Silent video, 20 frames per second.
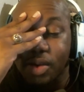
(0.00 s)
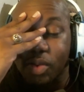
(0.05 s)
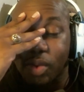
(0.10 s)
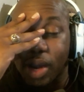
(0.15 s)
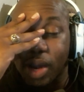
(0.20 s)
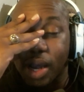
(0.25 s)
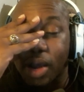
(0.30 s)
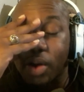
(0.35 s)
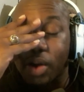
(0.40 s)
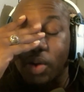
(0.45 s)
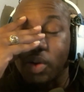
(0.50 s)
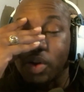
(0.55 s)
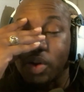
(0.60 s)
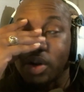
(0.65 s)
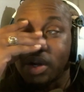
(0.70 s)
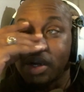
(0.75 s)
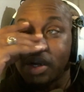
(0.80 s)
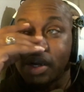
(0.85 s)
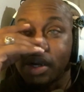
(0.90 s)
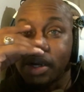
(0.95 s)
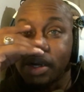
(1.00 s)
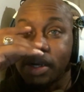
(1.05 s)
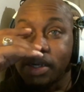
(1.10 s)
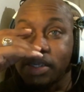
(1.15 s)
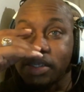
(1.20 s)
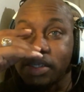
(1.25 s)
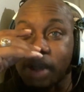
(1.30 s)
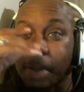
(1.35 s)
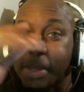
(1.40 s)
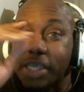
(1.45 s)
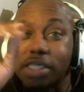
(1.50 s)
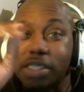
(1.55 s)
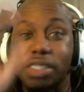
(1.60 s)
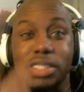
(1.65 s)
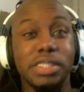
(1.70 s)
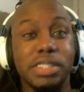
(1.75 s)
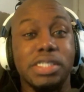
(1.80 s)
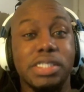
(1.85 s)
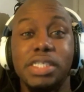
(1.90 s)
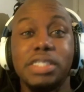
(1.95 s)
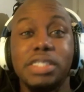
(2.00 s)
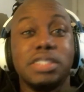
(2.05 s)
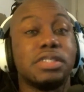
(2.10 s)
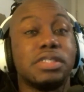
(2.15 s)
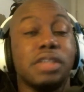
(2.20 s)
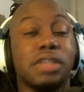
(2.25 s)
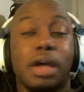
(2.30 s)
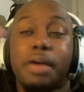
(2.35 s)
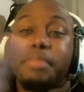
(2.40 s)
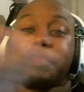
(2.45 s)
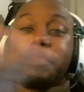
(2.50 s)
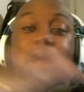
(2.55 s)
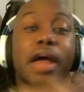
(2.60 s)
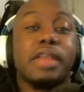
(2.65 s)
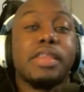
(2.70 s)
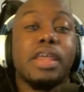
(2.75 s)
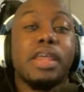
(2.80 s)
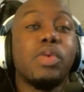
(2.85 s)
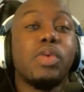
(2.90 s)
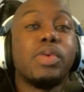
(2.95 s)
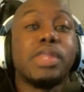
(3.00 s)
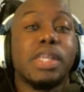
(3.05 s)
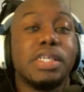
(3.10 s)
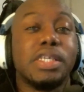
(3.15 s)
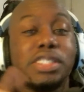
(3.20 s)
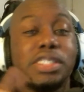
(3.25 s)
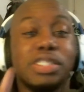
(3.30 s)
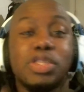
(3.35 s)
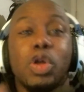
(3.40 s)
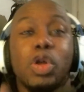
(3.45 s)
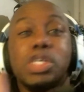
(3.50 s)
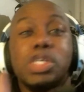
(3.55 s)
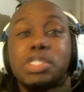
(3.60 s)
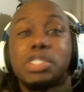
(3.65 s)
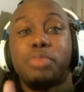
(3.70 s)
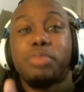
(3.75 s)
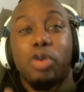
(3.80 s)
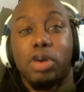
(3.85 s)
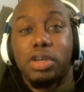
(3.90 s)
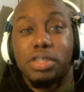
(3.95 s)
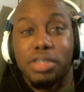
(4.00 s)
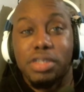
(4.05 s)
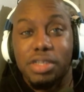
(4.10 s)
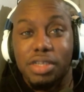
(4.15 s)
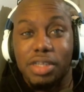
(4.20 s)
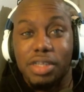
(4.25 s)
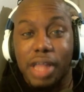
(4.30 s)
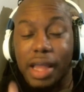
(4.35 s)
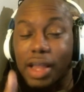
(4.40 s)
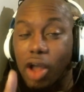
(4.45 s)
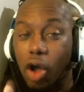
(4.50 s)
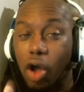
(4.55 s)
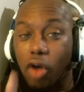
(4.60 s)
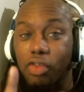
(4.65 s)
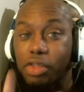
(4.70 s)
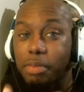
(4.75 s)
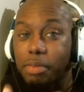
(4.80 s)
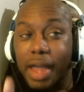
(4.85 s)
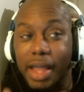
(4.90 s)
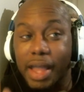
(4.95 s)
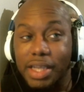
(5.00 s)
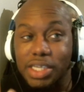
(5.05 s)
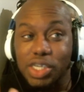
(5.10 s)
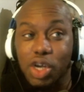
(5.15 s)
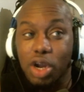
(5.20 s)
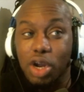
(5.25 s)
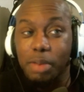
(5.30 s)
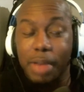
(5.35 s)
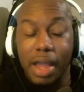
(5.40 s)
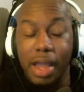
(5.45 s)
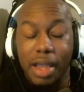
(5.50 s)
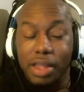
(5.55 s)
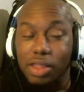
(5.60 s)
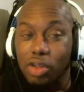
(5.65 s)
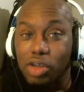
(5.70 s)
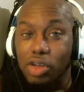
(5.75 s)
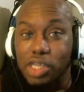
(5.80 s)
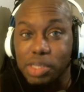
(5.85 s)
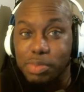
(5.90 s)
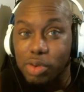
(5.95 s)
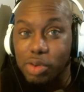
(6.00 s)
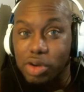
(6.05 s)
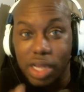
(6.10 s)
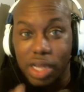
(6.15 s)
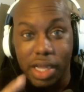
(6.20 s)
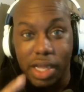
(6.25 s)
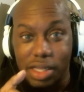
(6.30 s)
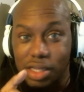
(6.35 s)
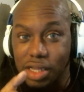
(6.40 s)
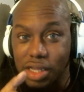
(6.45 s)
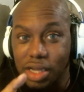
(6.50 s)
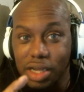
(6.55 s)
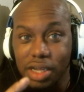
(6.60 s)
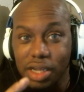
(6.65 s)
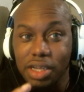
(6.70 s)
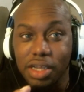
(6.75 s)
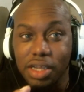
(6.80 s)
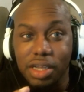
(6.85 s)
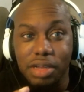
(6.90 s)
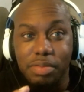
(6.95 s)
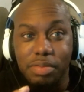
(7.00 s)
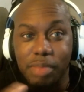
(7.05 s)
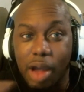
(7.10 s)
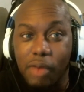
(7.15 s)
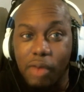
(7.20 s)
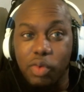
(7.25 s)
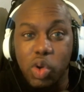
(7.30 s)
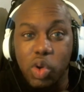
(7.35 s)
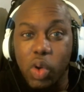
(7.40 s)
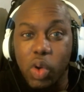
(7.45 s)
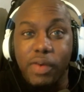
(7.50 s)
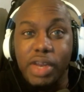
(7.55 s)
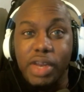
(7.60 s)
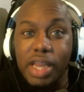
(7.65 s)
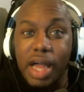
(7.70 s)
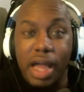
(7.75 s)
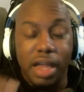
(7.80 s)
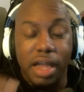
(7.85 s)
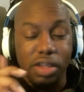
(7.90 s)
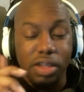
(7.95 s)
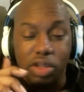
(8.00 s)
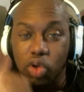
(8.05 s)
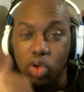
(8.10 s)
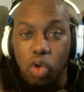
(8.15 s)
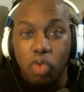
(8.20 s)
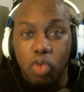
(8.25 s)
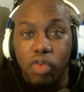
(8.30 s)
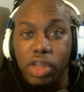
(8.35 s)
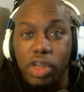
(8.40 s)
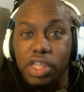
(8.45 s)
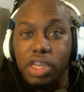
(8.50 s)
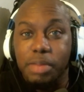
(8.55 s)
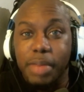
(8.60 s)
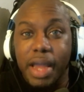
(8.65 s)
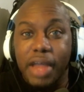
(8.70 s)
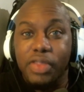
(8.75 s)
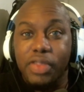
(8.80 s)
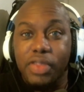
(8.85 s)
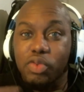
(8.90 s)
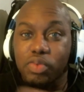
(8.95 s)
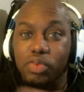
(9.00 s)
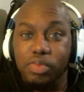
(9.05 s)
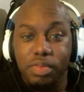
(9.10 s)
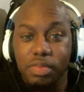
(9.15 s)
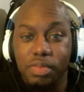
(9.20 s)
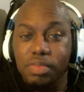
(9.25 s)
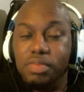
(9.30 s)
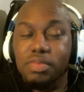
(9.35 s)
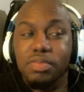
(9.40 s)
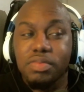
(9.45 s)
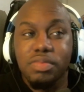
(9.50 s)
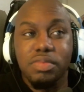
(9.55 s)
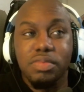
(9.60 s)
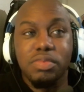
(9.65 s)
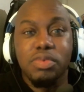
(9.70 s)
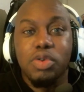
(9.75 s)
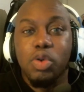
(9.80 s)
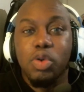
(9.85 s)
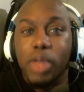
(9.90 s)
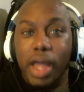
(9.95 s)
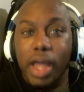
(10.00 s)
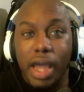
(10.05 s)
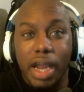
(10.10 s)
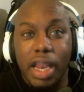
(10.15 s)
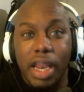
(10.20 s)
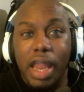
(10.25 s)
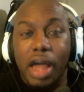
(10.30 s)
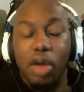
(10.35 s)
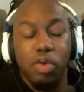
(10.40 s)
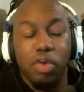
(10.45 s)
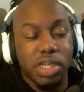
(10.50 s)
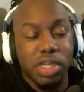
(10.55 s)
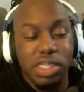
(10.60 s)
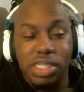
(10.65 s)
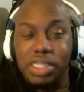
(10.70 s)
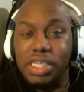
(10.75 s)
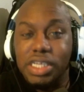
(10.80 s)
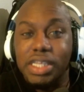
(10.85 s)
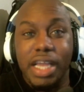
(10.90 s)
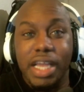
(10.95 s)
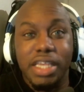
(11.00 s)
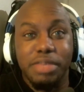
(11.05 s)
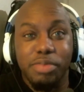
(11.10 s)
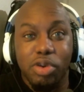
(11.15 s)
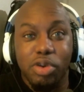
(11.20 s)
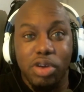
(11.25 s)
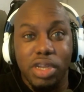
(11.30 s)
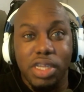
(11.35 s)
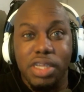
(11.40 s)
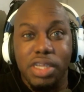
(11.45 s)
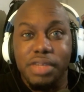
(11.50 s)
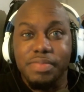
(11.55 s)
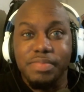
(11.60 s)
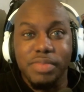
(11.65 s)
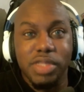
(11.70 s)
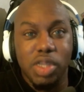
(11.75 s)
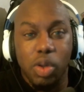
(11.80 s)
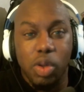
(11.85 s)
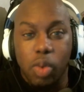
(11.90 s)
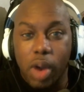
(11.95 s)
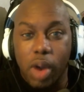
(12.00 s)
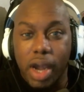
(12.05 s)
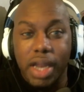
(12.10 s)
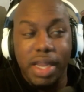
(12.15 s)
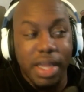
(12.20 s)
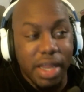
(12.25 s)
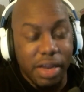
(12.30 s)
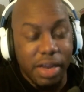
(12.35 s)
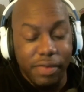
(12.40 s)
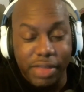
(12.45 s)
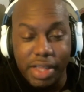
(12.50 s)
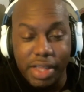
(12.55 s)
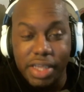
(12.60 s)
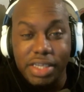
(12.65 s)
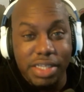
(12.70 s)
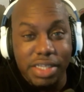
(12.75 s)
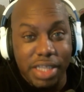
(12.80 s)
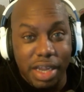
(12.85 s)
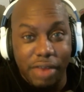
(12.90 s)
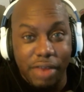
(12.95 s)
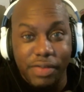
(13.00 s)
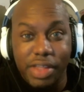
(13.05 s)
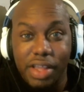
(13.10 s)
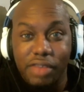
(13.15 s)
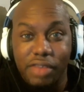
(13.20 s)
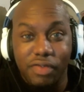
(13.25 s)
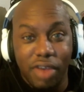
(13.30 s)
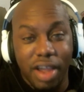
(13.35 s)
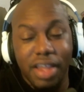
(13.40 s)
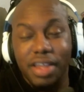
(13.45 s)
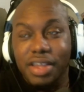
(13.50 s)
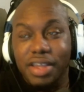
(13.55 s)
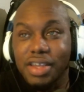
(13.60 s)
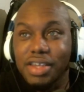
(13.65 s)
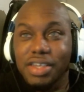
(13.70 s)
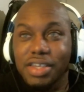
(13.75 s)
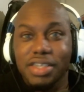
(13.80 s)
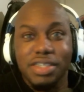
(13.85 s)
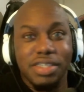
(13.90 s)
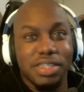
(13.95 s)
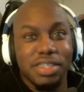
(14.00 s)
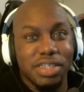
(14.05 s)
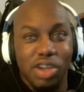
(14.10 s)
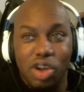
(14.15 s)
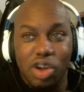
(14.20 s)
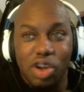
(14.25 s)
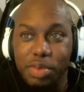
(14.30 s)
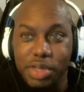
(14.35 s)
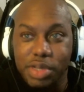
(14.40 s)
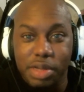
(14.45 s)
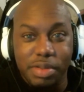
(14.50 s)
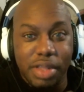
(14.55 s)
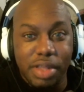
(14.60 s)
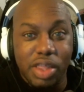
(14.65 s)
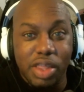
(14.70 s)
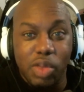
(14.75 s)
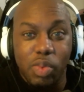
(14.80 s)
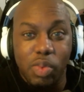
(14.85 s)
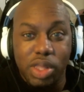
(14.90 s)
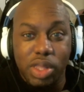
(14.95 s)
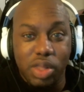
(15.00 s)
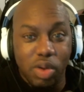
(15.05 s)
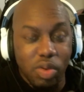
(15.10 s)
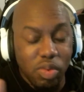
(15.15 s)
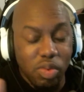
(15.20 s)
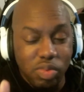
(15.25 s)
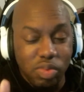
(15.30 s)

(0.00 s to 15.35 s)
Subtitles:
Wow. I mean, she. I tell you one thing. She thought smart. Like off the back, she automatically thought smart. Like my room don't have a lock. Go run to the bathroom. Ooh, I got a lock on it. She did that smartly, quietly, and everything. She did everything right. Herb jumped out the window,